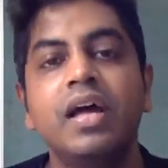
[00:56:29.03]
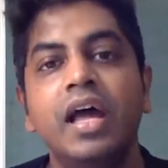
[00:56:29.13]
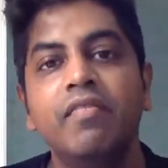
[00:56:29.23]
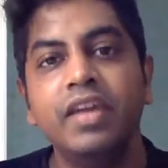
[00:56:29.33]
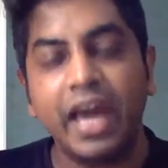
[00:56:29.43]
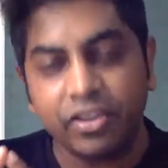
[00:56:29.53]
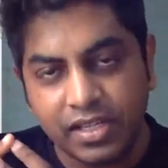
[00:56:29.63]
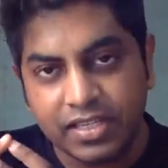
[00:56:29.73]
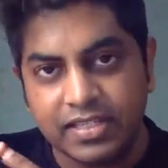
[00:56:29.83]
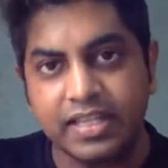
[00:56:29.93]
We actually
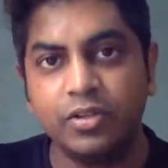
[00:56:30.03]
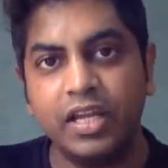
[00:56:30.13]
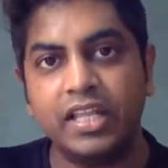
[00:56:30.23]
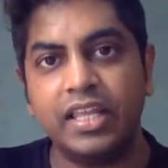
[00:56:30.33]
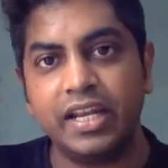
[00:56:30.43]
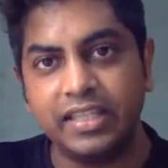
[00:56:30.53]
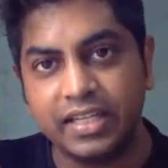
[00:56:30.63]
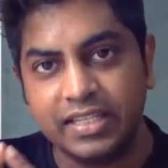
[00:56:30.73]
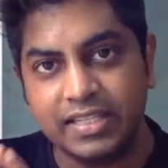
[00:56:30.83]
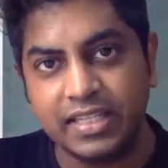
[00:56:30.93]
sit together and
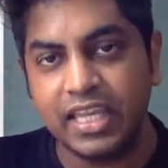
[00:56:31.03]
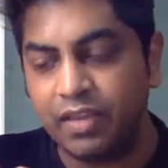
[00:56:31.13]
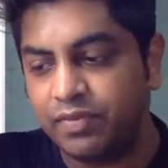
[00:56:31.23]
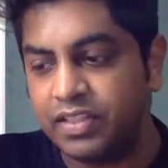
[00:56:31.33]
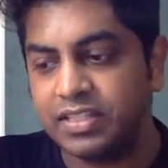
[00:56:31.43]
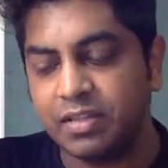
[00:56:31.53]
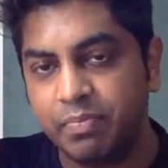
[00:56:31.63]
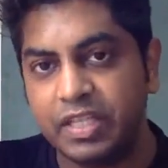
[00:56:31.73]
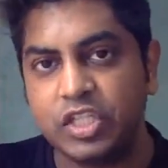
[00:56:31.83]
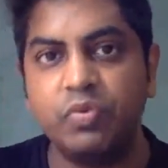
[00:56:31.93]
then see if this is the
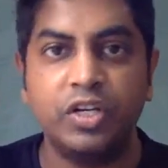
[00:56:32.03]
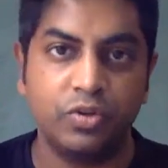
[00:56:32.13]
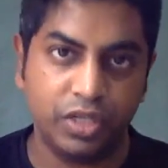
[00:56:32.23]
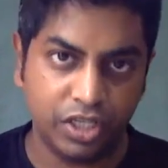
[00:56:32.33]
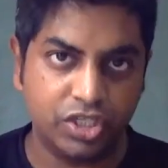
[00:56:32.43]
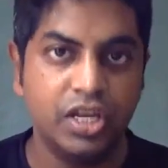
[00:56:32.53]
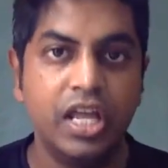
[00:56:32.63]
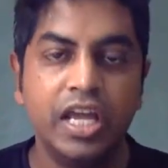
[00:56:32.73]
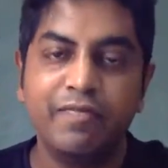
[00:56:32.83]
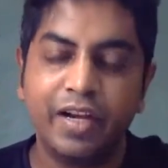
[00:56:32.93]
best way to teach.
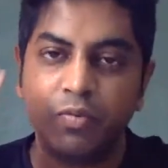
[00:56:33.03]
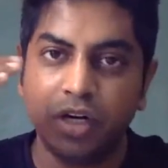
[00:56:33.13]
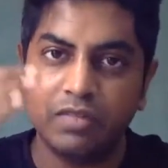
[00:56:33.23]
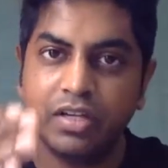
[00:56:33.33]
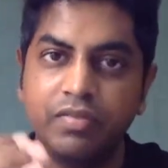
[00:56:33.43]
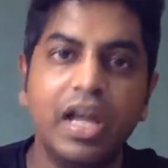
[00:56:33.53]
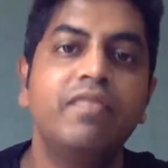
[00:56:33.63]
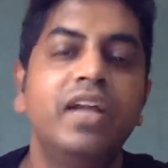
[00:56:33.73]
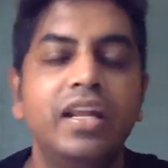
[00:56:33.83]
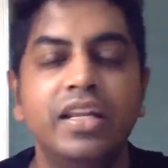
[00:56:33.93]
In fact, whatever we
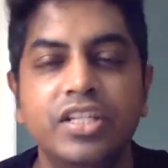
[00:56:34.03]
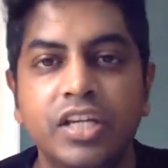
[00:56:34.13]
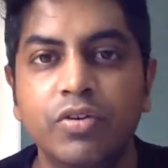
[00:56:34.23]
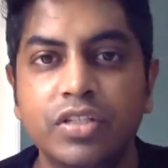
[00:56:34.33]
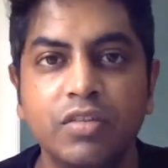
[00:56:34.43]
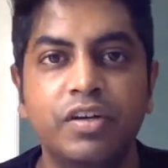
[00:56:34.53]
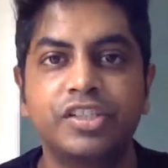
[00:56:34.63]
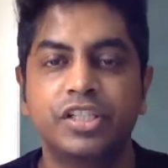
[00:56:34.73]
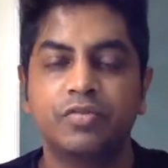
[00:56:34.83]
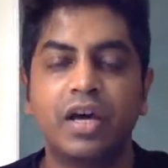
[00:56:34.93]
have done in JoSee
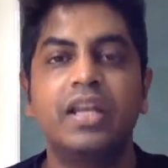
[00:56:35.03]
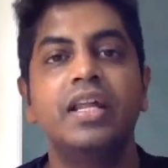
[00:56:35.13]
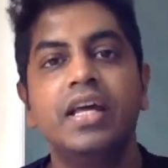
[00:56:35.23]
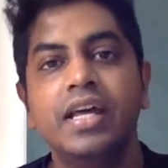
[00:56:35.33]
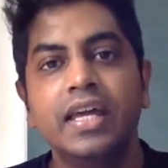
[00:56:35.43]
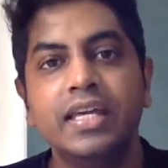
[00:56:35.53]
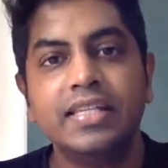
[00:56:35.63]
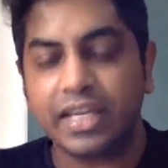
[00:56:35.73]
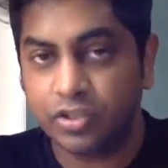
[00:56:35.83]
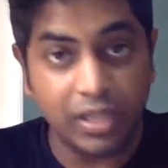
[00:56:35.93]
version 1 is
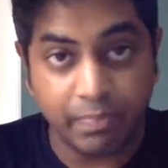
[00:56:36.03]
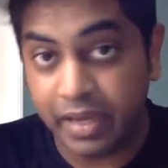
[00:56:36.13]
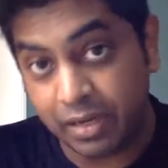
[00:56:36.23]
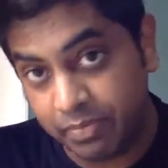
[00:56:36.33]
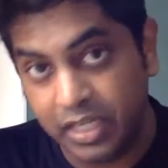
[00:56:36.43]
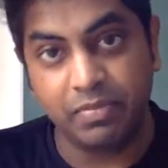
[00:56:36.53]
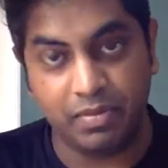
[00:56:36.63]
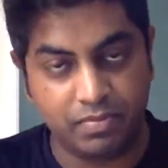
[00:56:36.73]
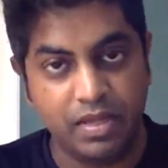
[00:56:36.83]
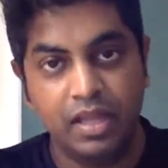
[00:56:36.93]
actually bare minimum.